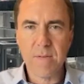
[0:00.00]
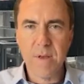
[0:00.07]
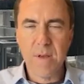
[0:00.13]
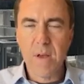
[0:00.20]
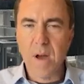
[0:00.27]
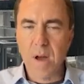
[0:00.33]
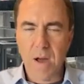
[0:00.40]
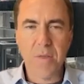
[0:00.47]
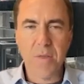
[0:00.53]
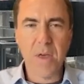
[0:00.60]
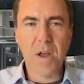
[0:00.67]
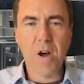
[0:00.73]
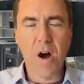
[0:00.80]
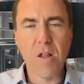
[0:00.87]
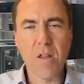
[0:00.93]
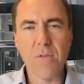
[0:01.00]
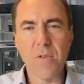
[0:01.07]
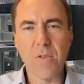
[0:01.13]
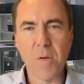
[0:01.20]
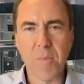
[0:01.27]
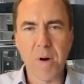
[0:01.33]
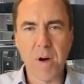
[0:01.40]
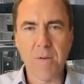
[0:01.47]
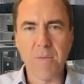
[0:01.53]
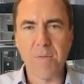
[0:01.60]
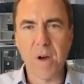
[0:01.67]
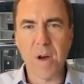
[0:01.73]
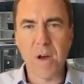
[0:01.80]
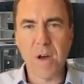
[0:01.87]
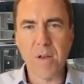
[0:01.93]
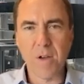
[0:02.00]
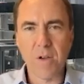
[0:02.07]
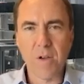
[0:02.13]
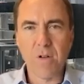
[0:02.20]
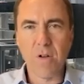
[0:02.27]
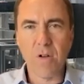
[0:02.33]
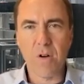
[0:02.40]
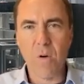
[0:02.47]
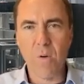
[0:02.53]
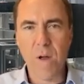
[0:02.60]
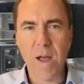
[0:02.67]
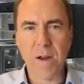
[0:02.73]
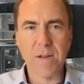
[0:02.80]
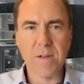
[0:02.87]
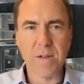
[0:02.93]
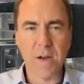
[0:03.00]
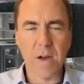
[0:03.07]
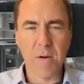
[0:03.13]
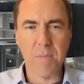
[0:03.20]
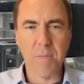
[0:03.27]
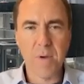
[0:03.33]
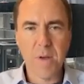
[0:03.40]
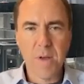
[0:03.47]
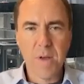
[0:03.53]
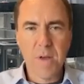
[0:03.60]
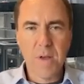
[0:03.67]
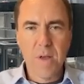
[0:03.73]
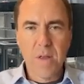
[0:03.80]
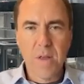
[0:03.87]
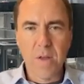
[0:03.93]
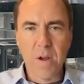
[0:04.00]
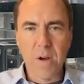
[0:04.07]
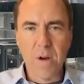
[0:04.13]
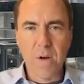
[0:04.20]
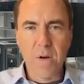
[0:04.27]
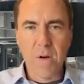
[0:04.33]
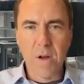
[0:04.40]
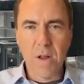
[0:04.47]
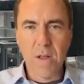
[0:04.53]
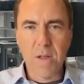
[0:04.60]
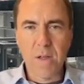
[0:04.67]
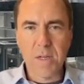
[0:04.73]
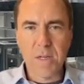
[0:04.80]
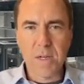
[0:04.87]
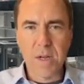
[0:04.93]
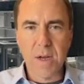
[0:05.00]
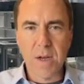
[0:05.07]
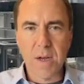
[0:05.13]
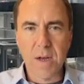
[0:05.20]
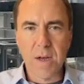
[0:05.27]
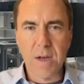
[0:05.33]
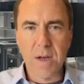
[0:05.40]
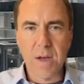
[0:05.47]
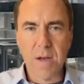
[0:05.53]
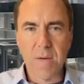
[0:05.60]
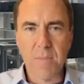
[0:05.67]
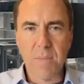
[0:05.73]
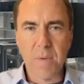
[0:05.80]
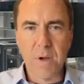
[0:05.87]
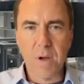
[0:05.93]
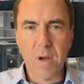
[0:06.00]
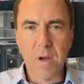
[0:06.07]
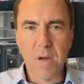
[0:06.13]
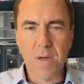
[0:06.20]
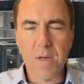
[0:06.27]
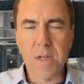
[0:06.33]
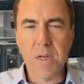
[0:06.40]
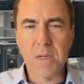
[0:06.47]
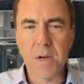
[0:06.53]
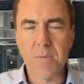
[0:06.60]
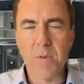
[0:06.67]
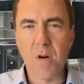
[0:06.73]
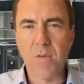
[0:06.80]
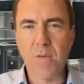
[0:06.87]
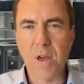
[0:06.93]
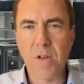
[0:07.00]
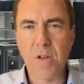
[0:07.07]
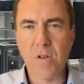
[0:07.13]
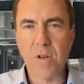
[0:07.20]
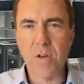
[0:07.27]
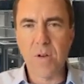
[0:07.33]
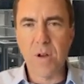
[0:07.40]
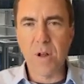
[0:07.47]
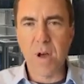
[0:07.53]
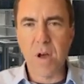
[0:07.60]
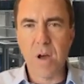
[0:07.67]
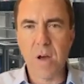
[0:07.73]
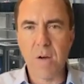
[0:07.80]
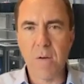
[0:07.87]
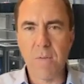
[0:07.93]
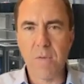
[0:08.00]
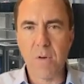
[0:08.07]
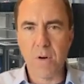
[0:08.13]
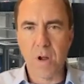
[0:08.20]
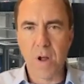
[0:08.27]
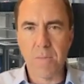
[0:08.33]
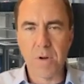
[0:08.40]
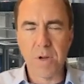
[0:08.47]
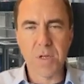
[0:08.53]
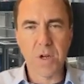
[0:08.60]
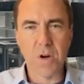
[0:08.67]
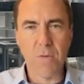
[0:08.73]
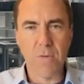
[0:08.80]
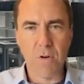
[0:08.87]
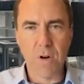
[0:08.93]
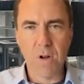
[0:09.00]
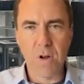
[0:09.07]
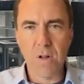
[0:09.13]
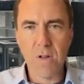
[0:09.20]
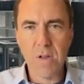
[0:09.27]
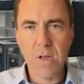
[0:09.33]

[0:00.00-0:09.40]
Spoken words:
I think all of the above. You're correct. There is a decent motivation for companies to go vertical.